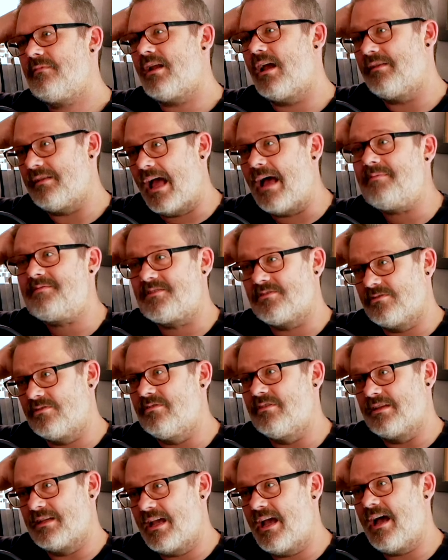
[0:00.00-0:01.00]

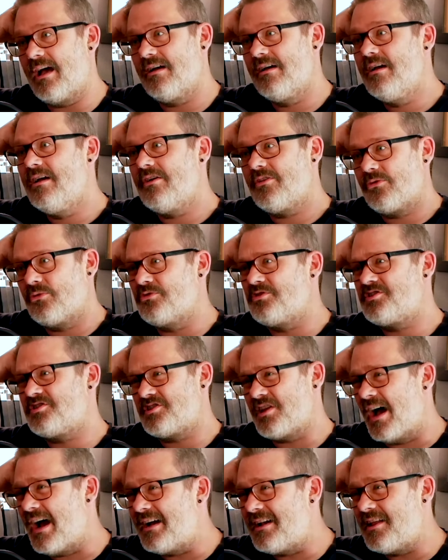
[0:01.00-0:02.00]
Absolutely, yeah. Through
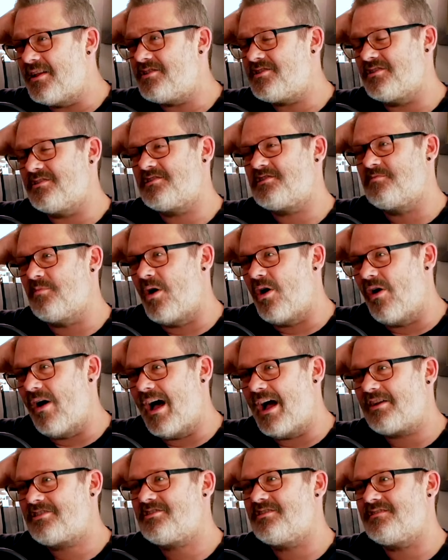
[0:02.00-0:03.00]
signage and small
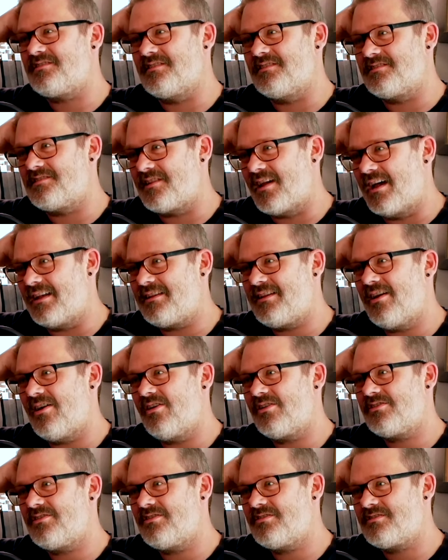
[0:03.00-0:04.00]
actions and side
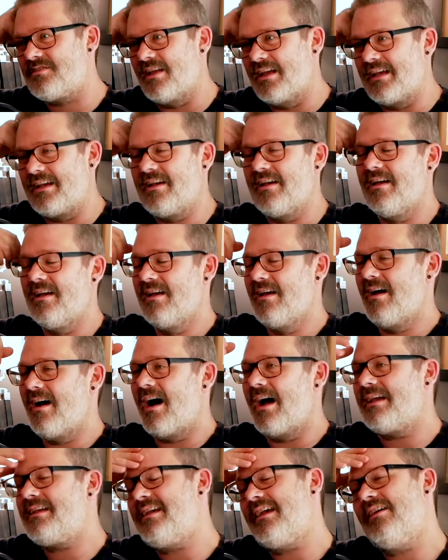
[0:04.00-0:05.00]
characters, like
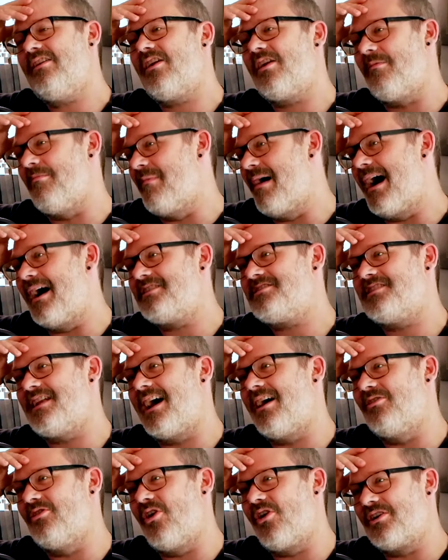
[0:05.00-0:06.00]
I cannot imagine
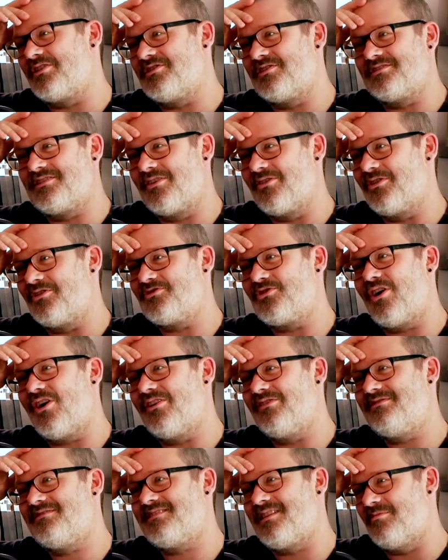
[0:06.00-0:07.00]
how long it took Darrow to
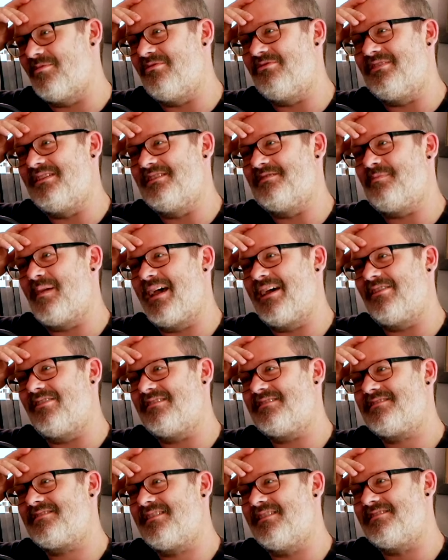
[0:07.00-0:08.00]
draw some of these
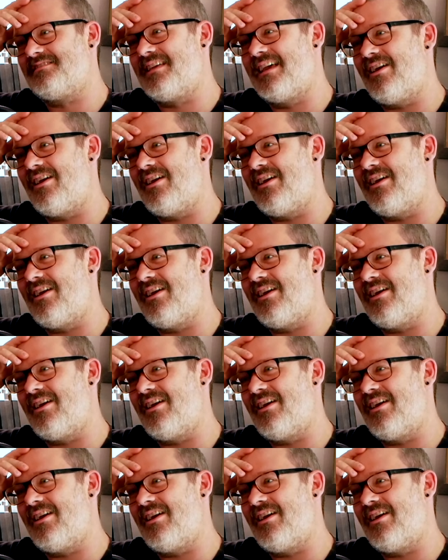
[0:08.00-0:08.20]
panels because right.